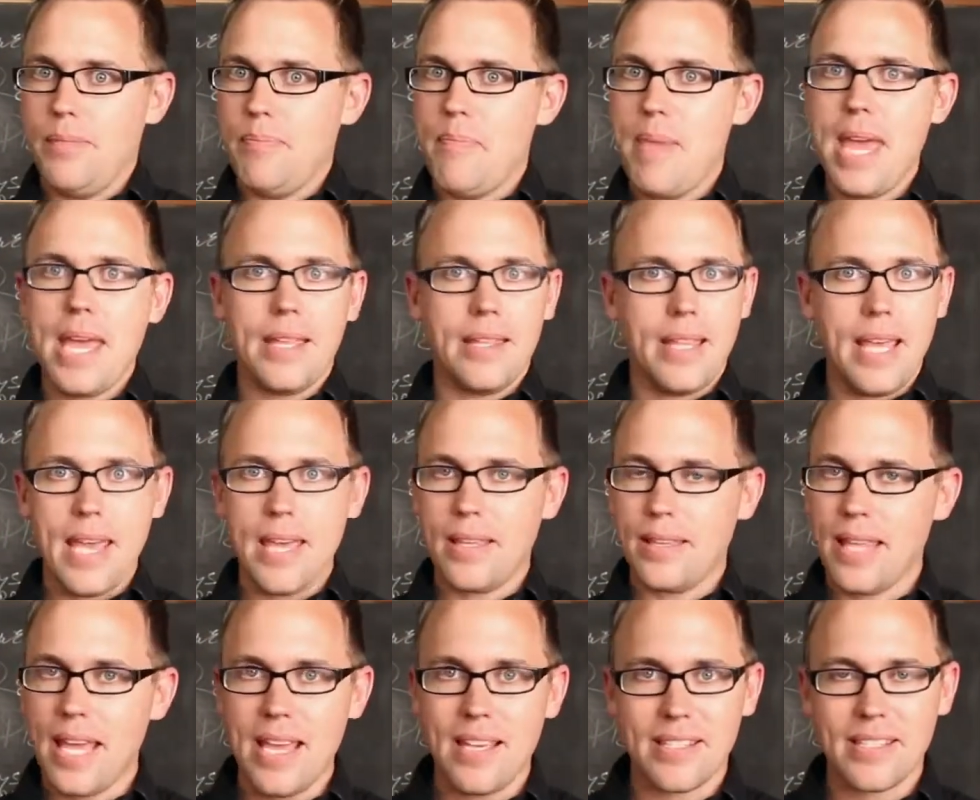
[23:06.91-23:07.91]
man,
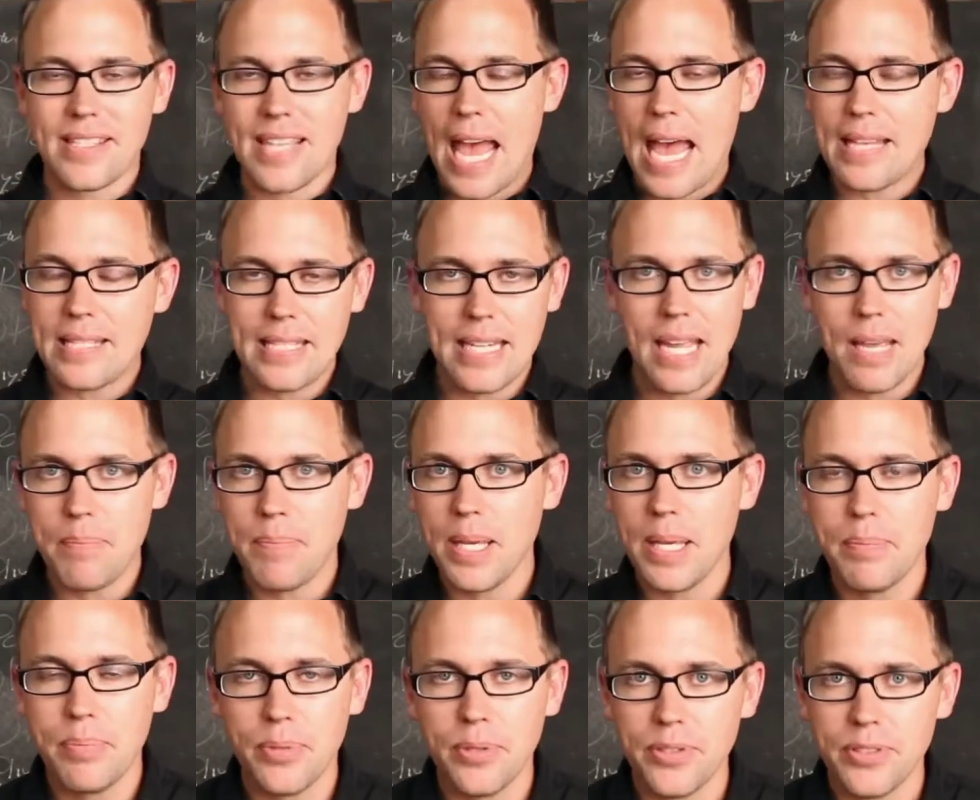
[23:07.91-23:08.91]
they assassinate
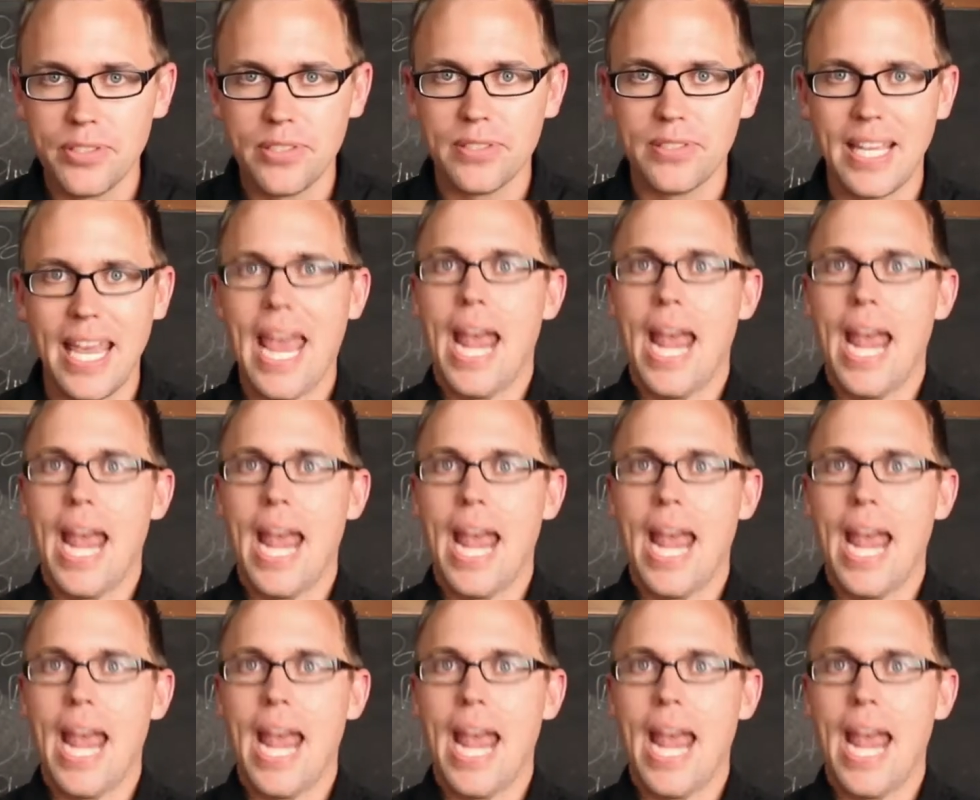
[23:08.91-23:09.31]
people's